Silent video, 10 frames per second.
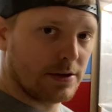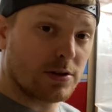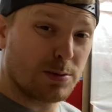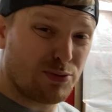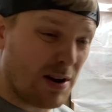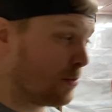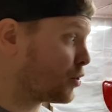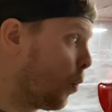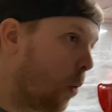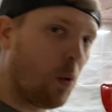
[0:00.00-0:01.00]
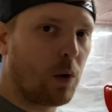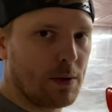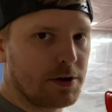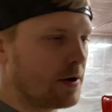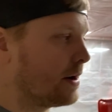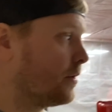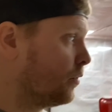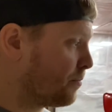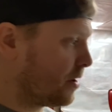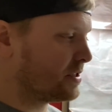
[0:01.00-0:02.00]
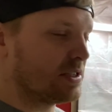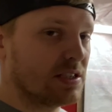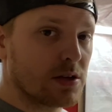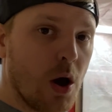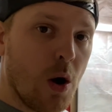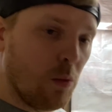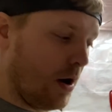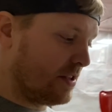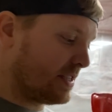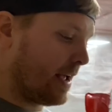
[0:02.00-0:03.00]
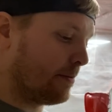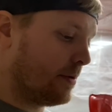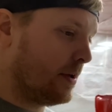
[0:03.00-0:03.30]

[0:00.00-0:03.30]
So it's pretty much what we were doing, and all the processes were the same.